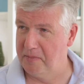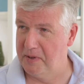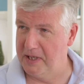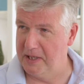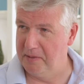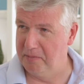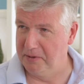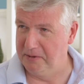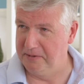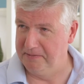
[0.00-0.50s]
other
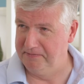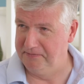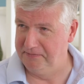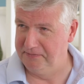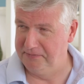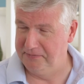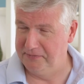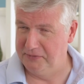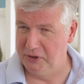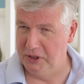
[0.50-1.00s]
people,
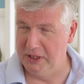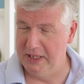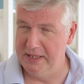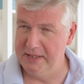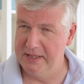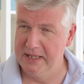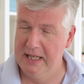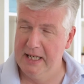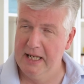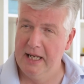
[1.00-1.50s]
mm-hmm.
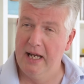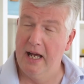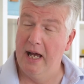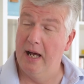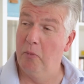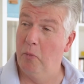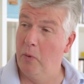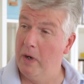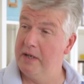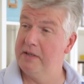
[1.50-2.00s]
right?
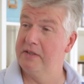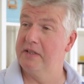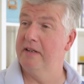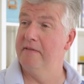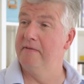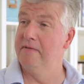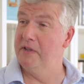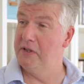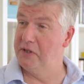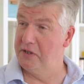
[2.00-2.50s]
Mm-hmm. And where does
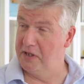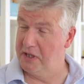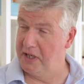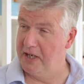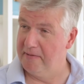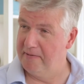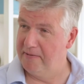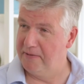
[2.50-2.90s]
that vision